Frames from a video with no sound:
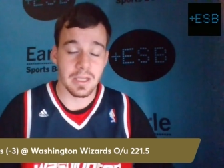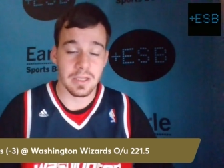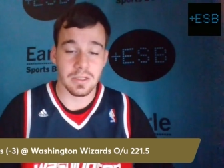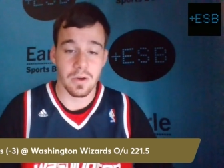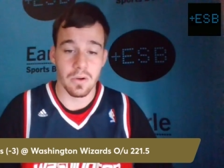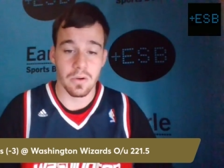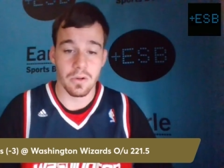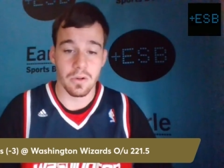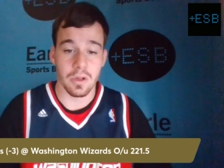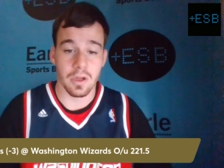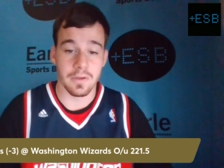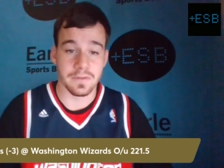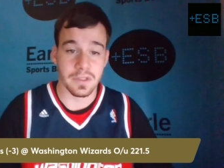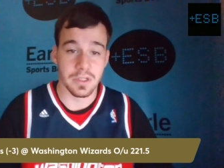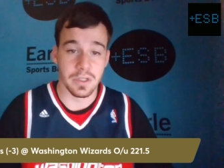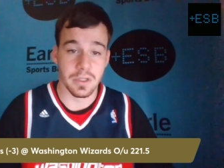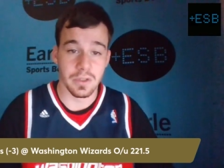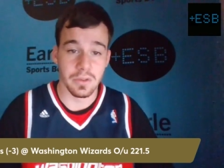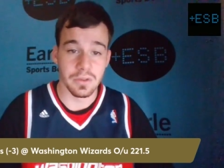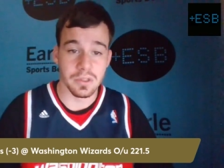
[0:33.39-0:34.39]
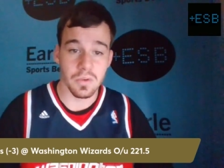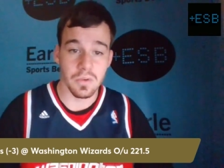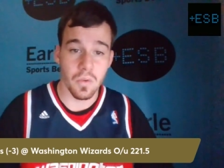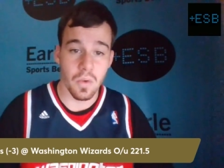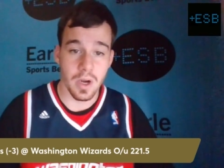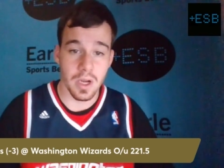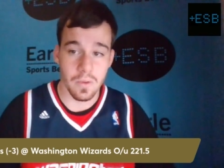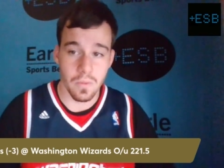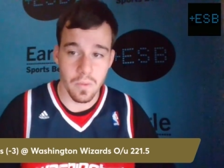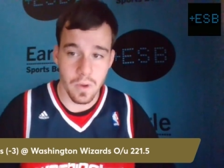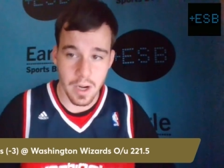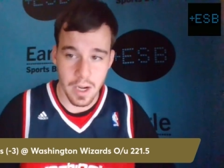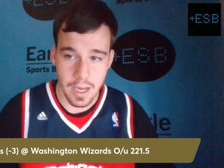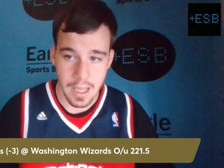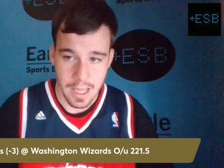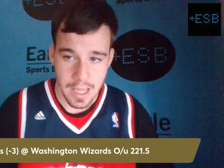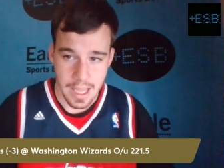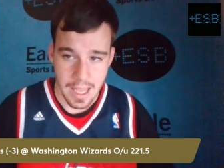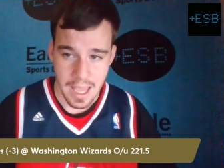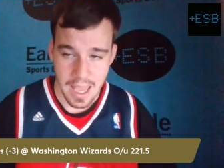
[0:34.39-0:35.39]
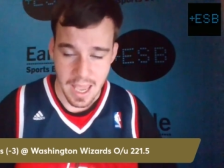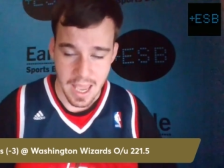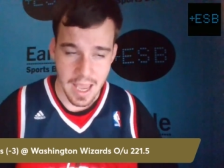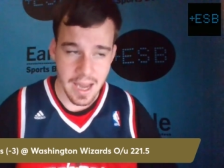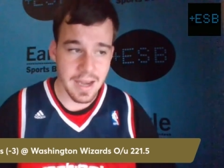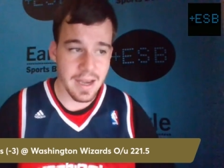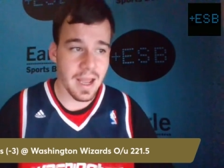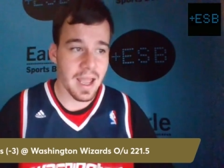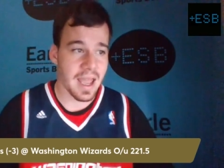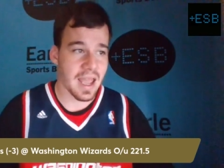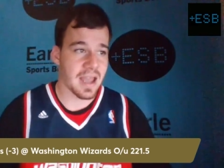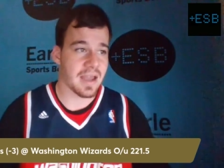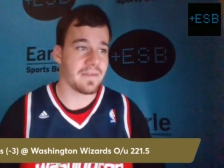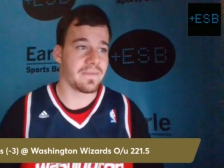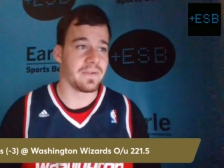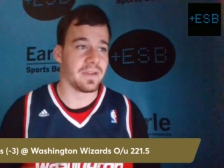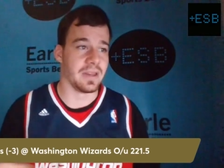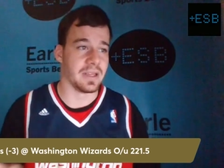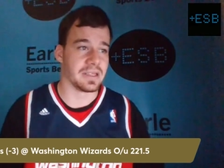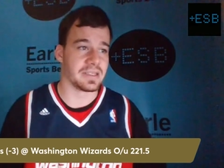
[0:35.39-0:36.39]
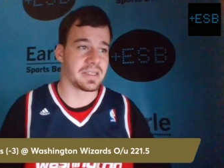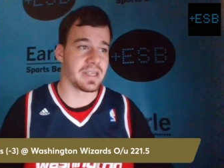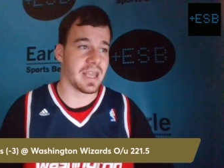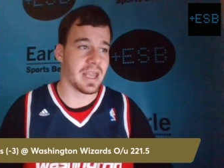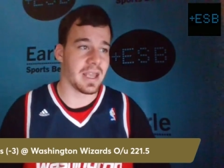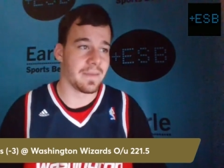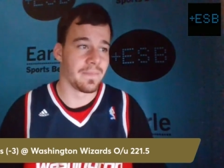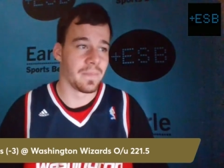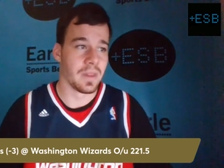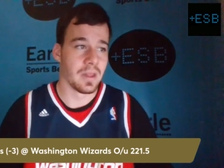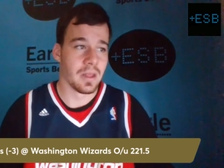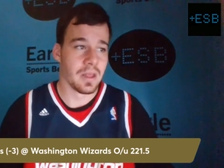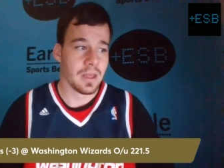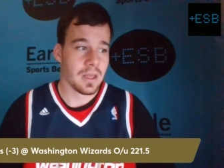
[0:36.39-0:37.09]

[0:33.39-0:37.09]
total of 221.5 in this game.